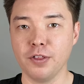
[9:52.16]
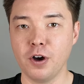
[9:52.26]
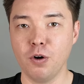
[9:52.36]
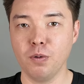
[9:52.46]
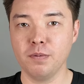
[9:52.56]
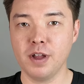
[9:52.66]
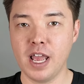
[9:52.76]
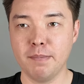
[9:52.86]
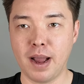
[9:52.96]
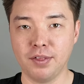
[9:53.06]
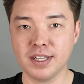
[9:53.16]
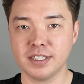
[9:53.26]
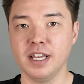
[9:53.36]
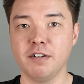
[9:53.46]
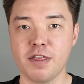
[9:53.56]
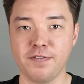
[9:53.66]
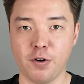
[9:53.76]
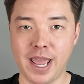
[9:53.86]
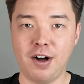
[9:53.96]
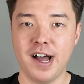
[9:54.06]
although in my listening with
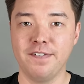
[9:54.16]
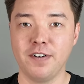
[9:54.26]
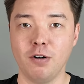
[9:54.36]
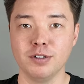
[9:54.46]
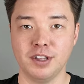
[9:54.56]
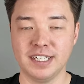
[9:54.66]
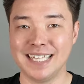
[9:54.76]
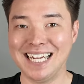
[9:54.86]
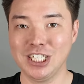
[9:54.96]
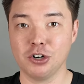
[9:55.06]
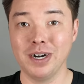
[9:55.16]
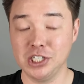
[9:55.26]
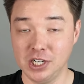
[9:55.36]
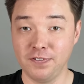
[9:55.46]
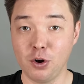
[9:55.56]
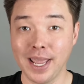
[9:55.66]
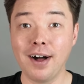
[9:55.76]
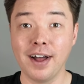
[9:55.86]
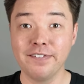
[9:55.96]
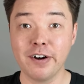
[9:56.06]
Focal headphones, at least that generation of
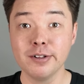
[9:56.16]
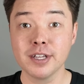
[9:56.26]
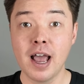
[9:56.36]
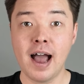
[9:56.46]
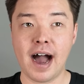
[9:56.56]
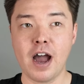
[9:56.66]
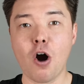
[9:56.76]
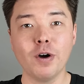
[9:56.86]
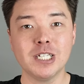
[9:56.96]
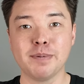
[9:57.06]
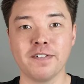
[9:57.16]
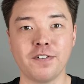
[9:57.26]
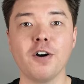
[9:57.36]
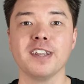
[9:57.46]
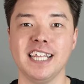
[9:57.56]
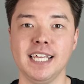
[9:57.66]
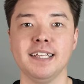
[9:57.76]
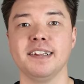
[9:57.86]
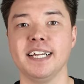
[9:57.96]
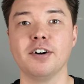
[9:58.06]
Focal headphones, I always preferred the
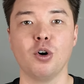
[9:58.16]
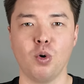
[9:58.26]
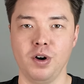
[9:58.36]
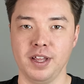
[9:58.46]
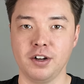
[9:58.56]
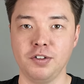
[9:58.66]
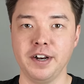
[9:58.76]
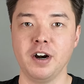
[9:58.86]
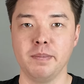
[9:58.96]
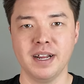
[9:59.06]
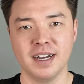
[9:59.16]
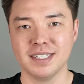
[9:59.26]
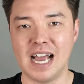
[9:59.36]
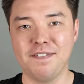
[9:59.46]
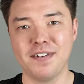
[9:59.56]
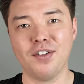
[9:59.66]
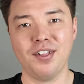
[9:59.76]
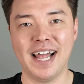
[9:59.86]
Elir or the Clear because I felt